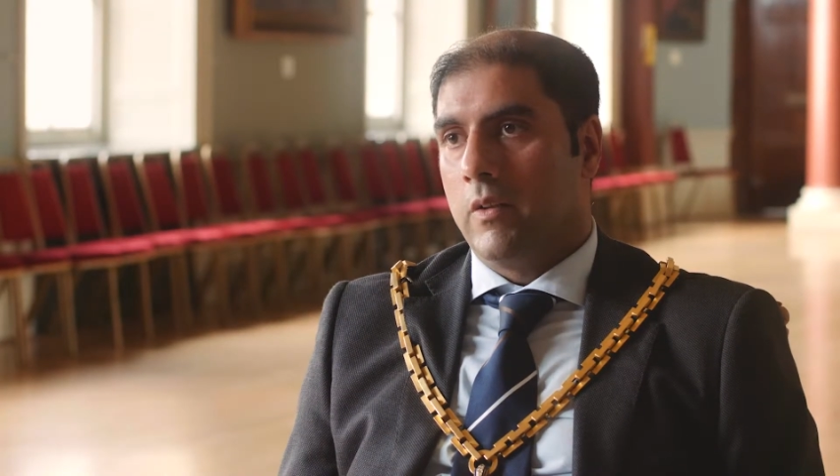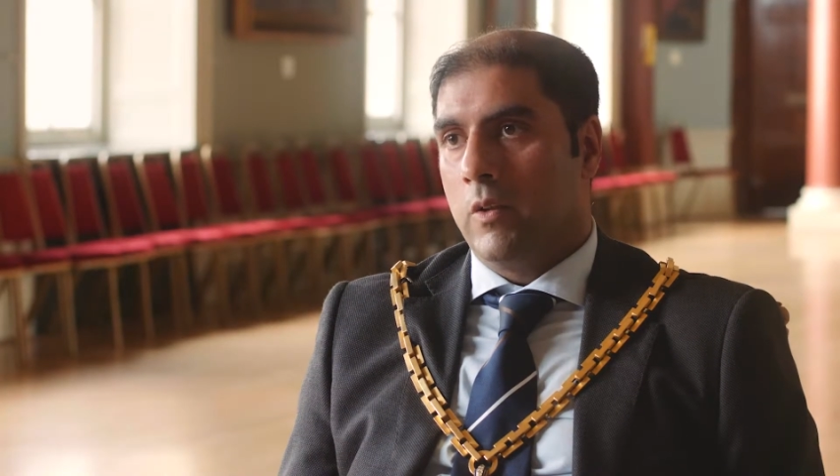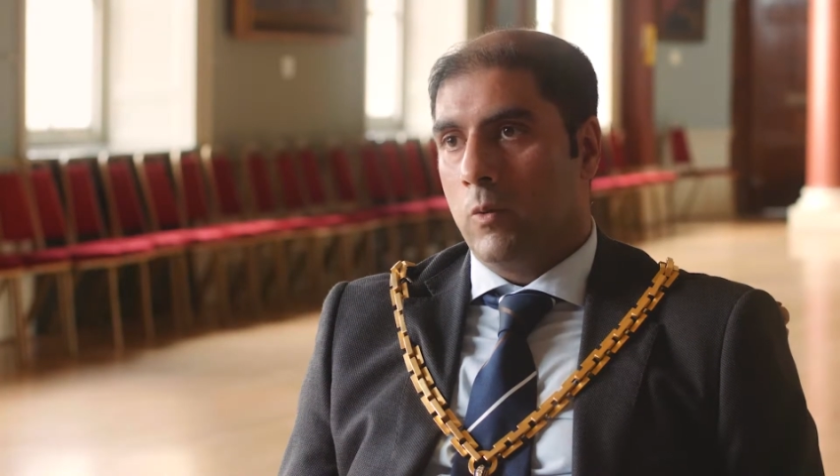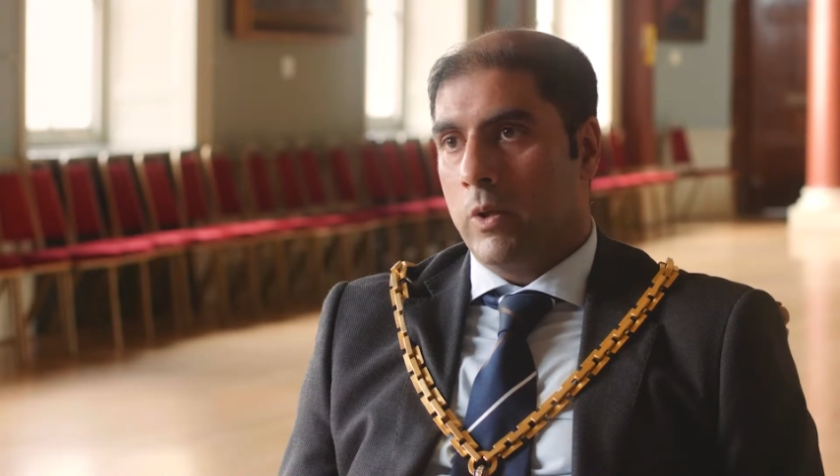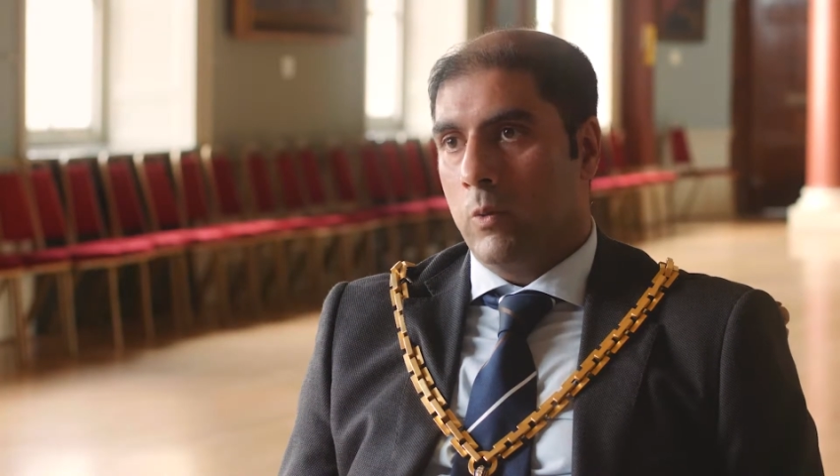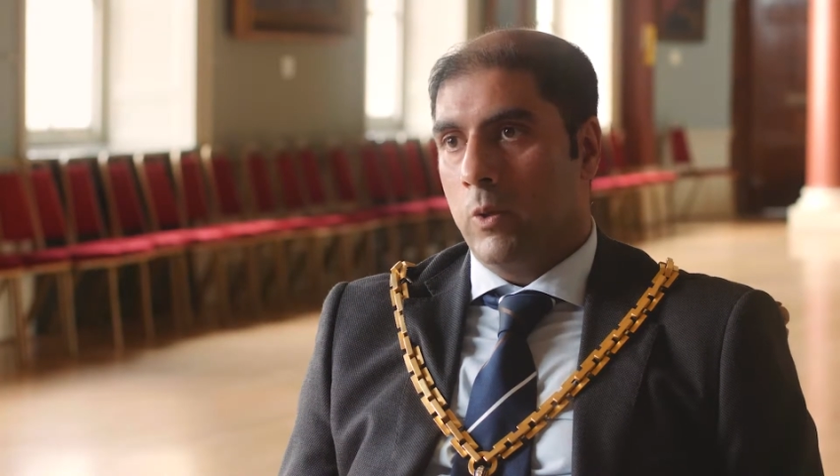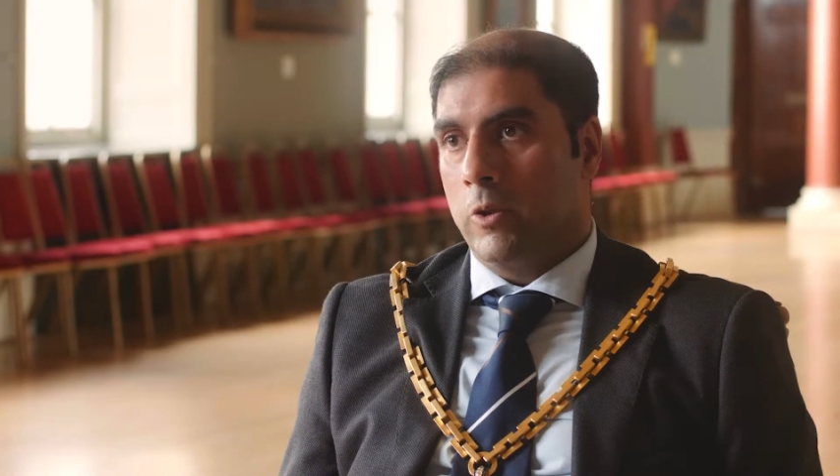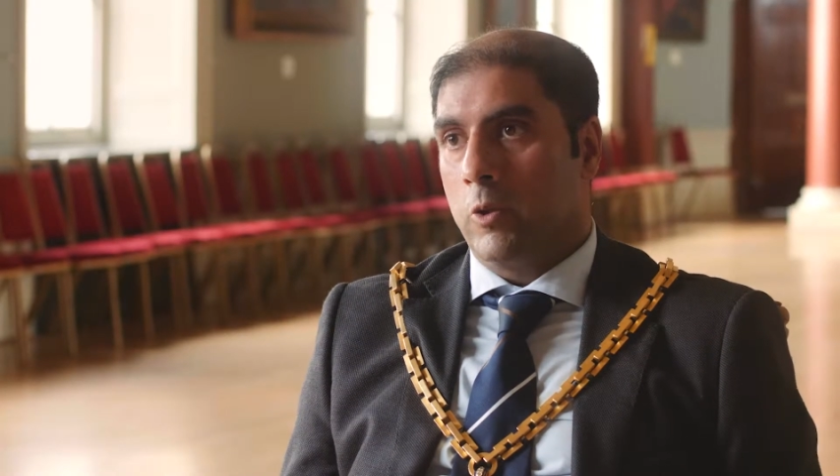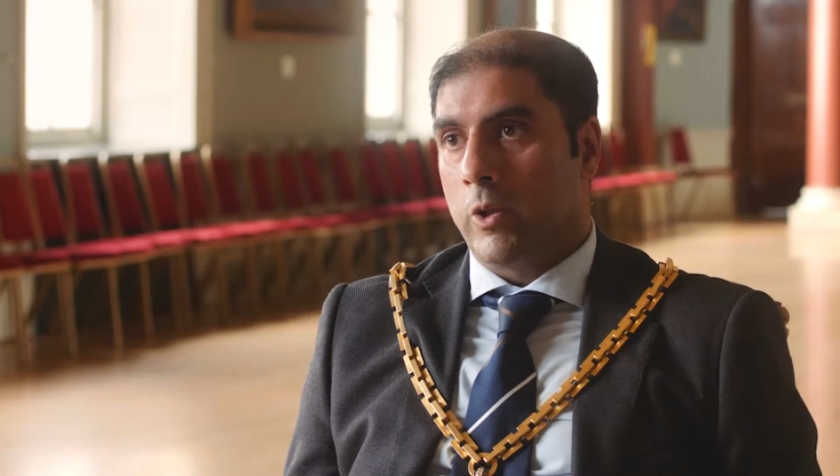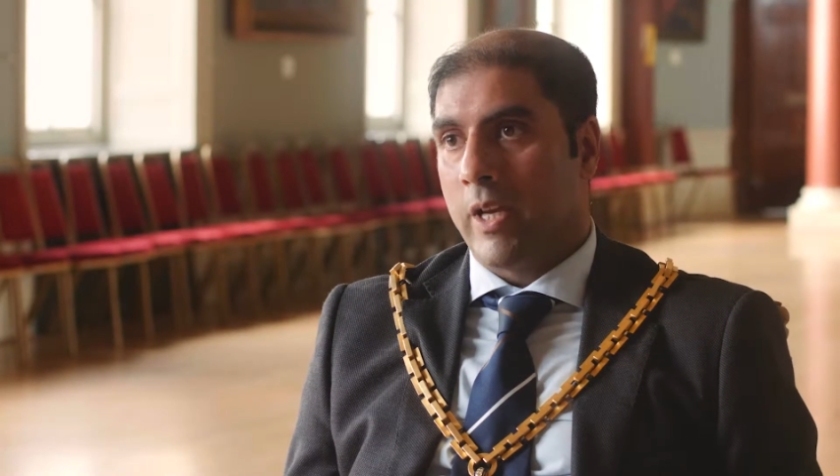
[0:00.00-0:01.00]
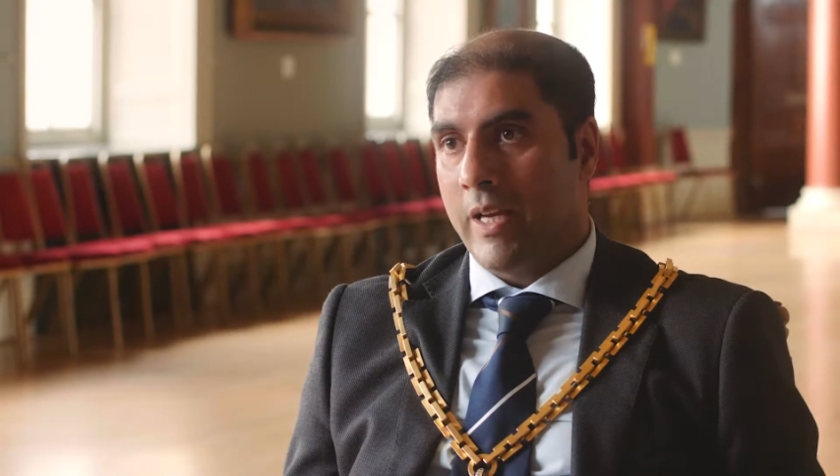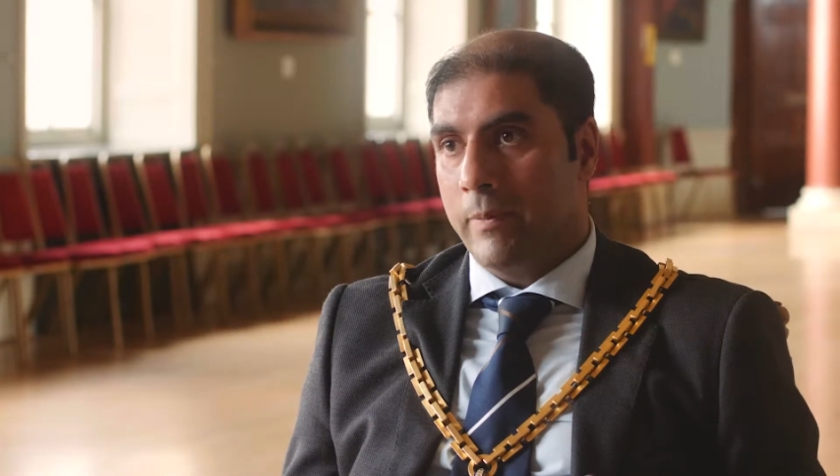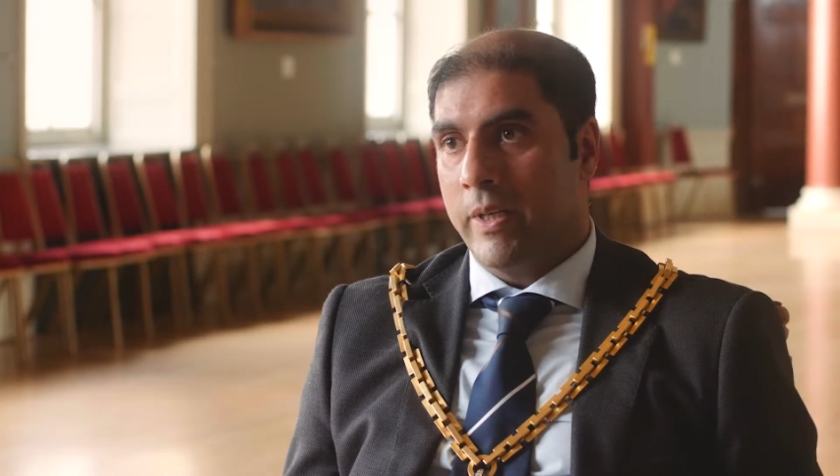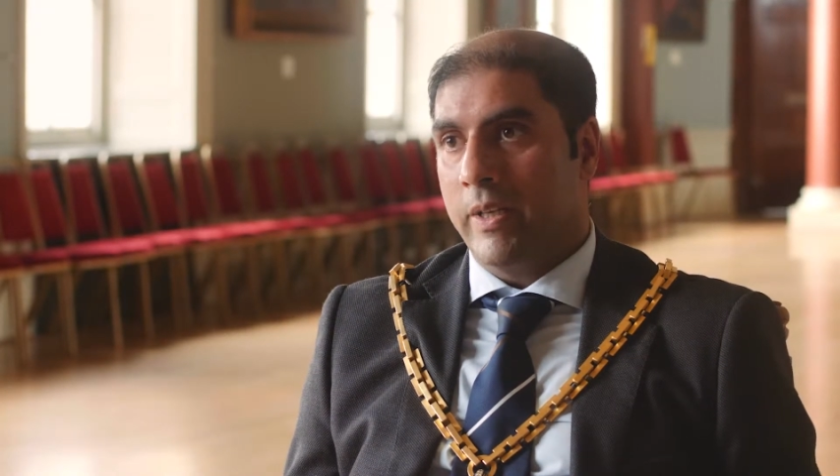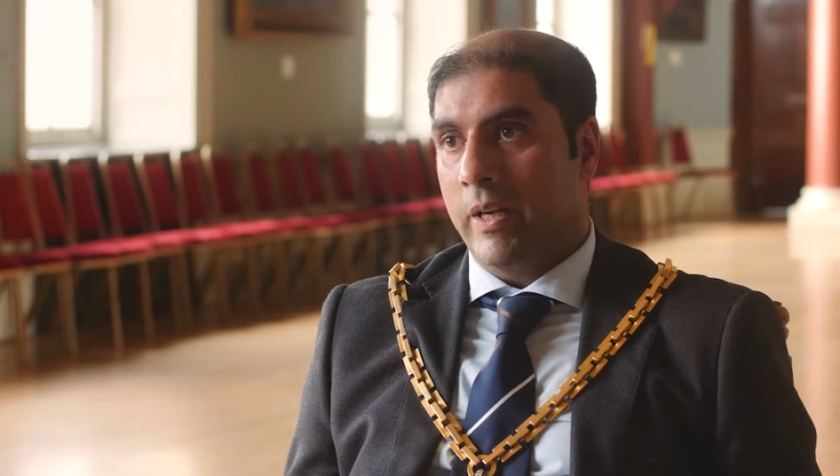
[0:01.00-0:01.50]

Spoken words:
the real world who came in